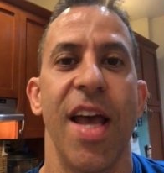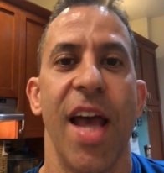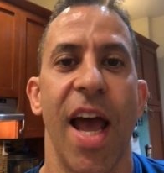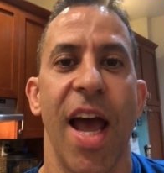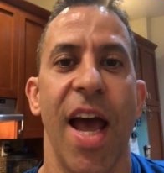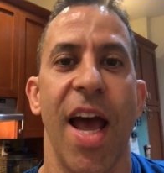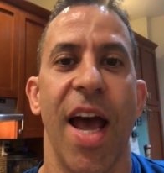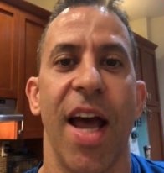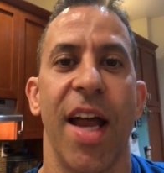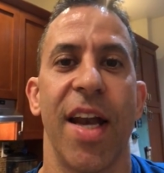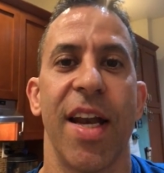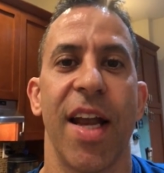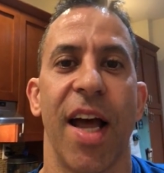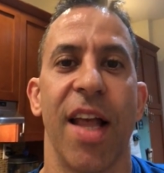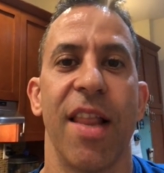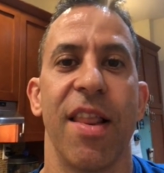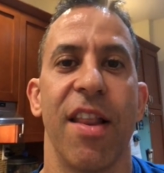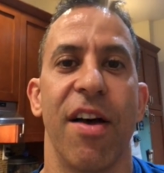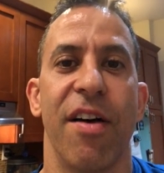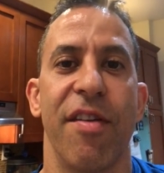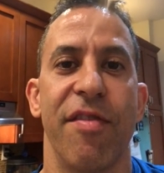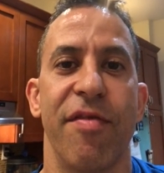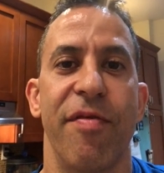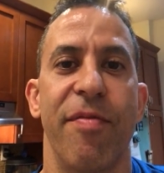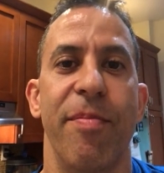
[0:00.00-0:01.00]
And I
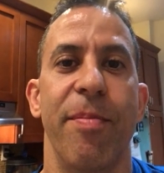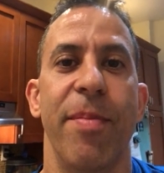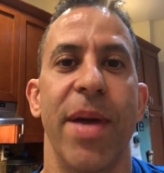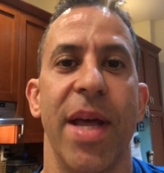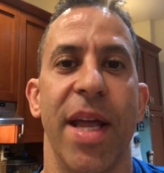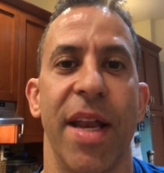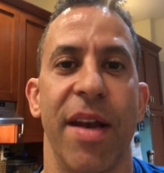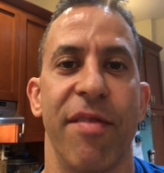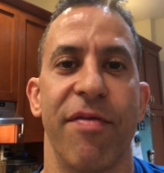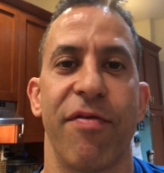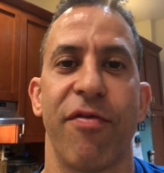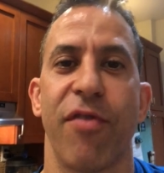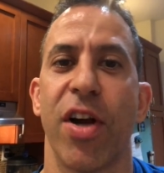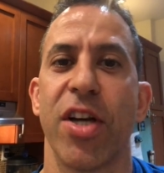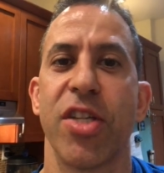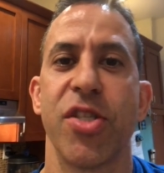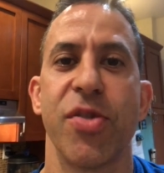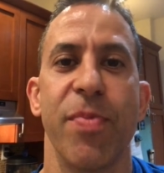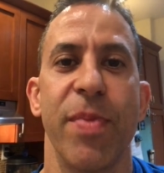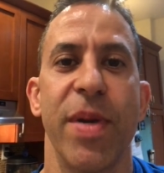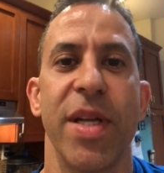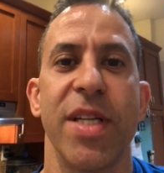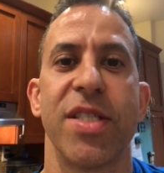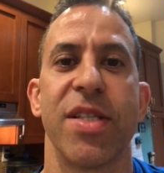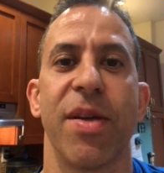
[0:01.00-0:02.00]
love mint. Fresh
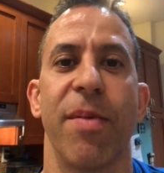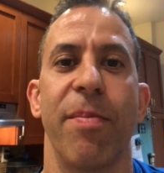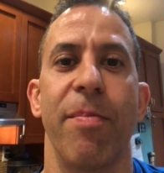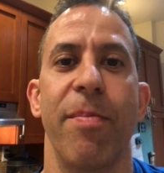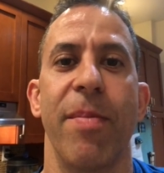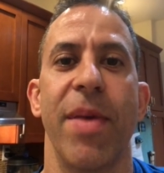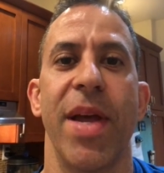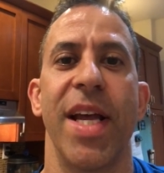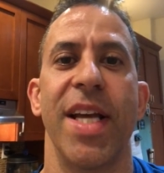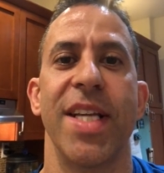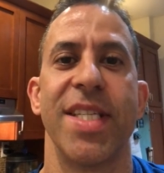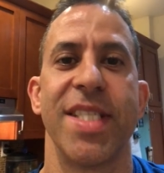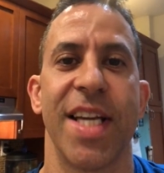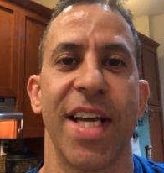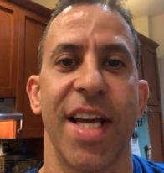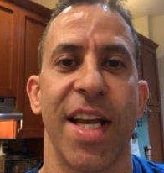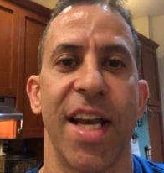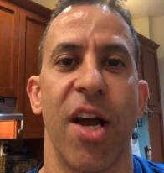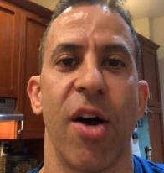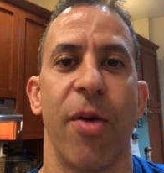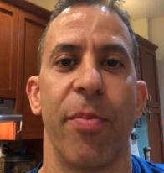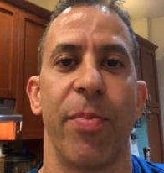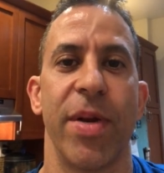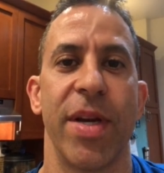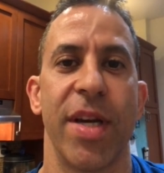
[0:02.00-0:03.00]
mint's amazing at
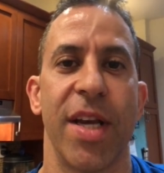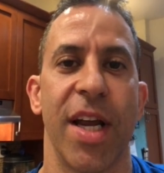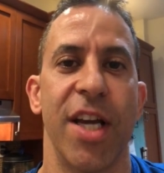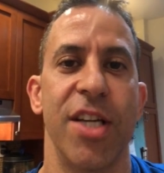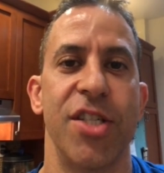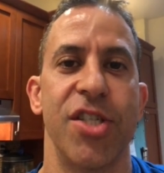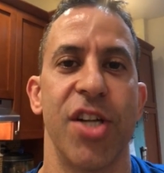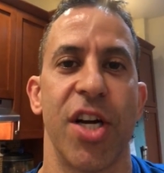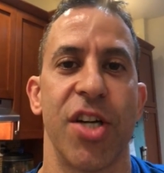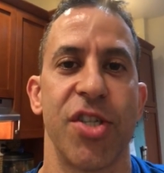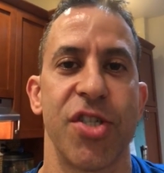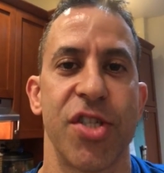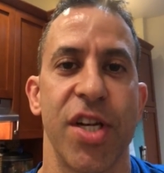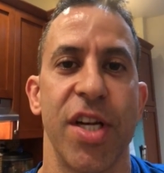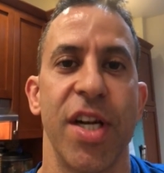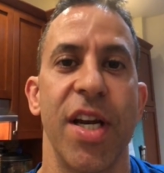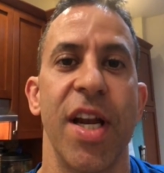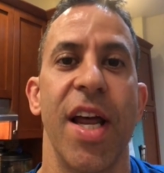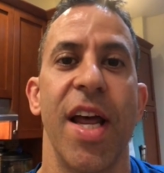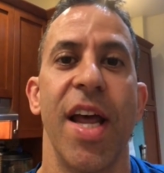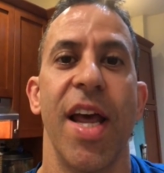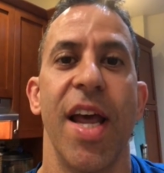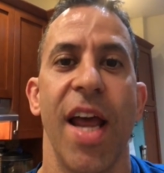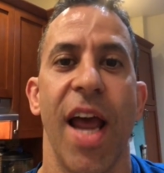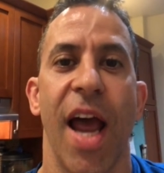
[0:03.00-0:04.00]
helping digestion
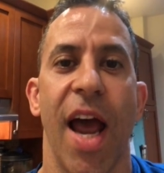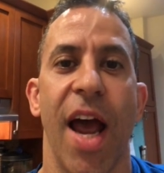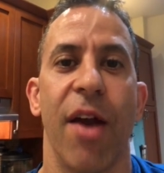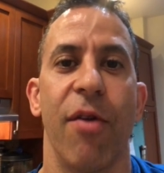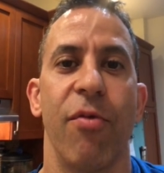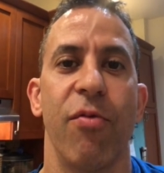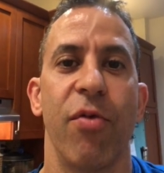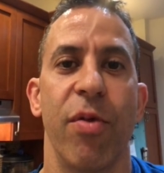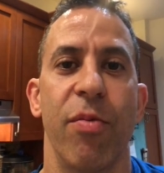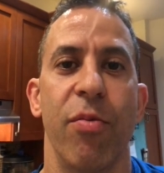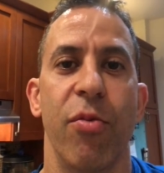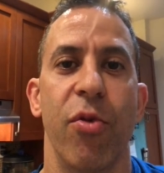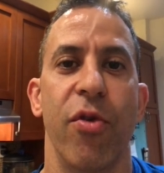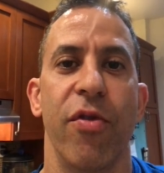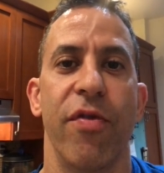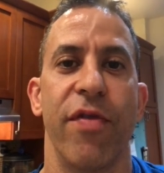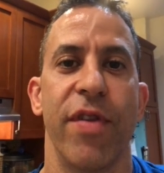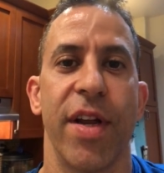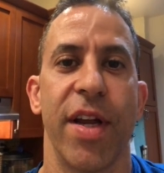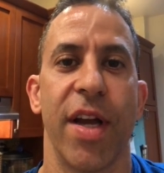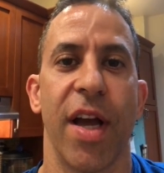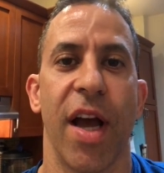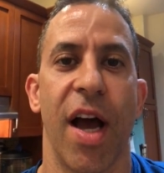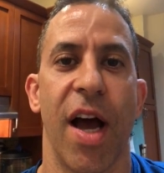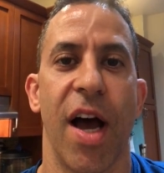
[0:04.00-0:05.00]
and
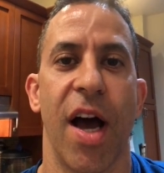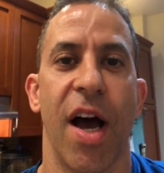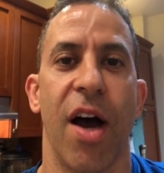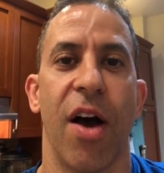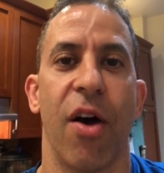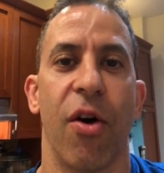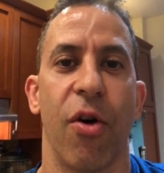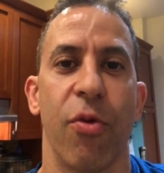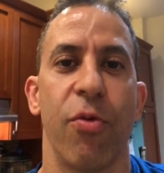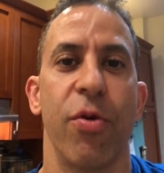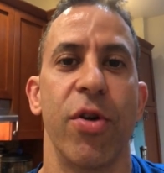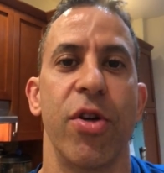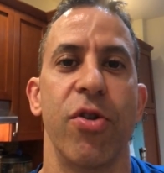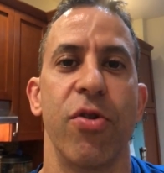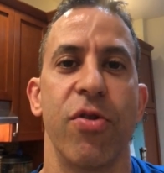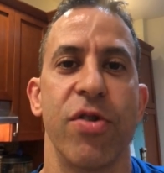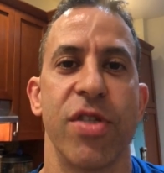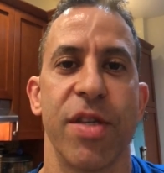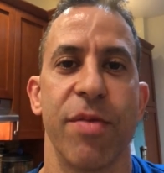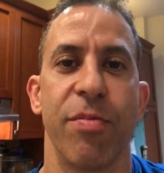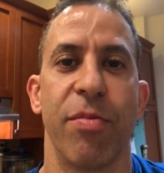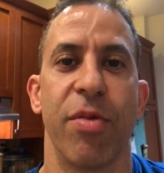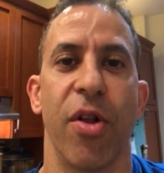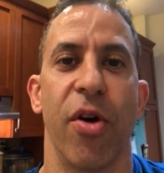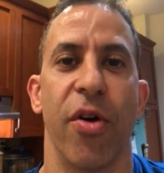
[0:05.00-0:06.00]
removing or
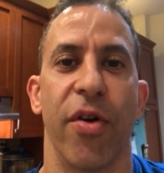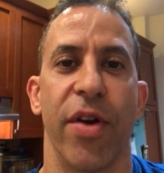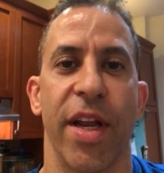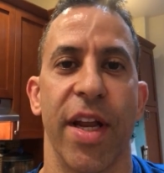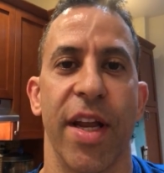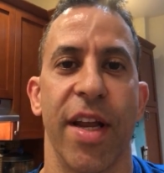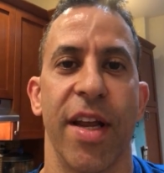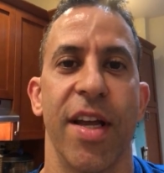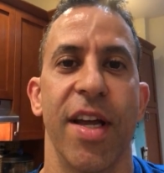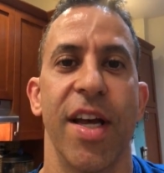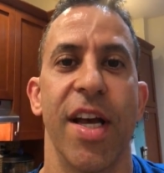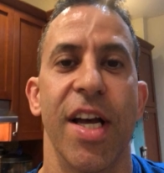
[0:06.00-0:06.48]
reducing bloating.